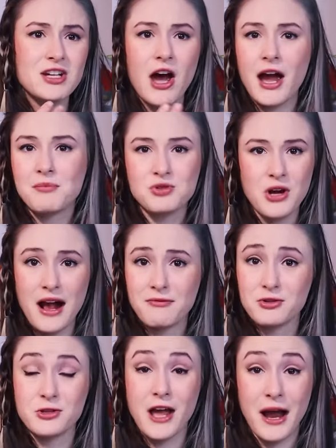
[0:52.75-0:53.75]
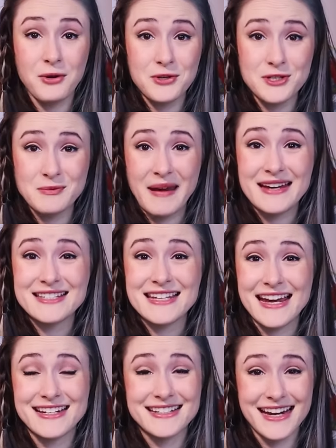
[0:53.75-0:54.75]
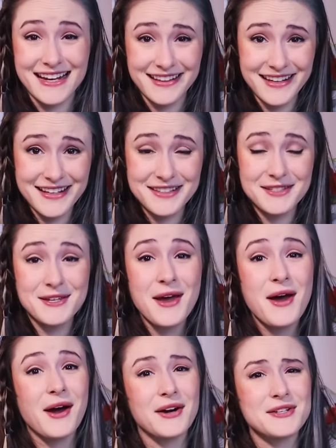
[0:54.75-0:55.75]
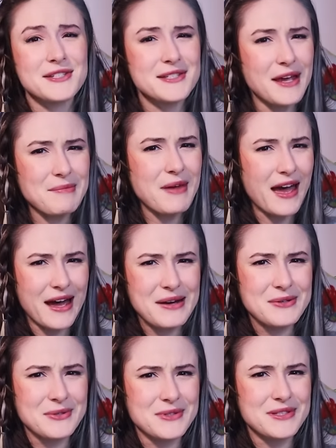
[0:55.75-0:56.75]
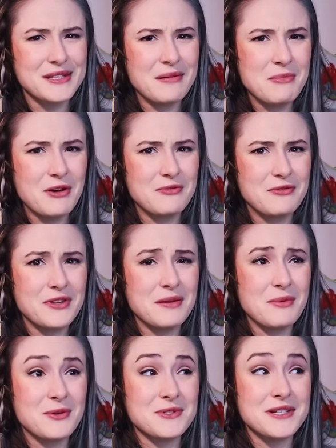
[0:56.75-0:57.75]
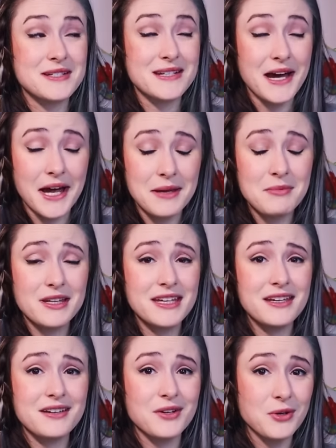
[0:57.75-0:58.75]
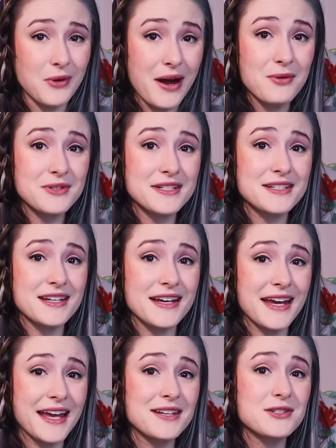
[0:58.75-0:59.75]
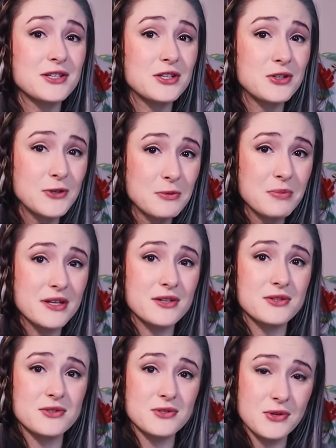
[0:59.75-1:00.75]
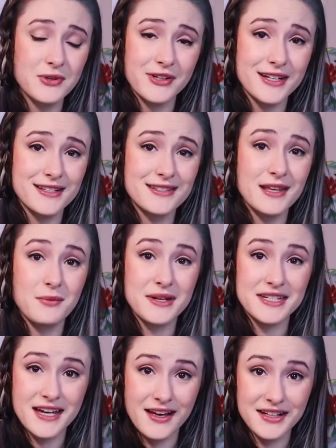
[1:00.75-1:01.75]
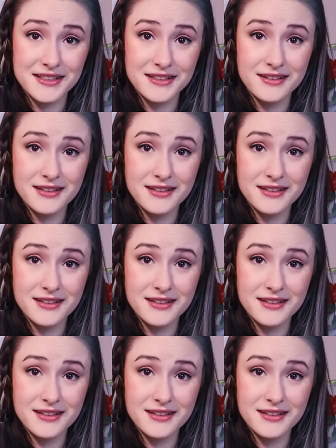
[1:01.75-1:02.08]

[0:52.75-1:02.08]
time travel, outer space, and aliens are somehow some of the most timely, grounded, and human stories that we tell.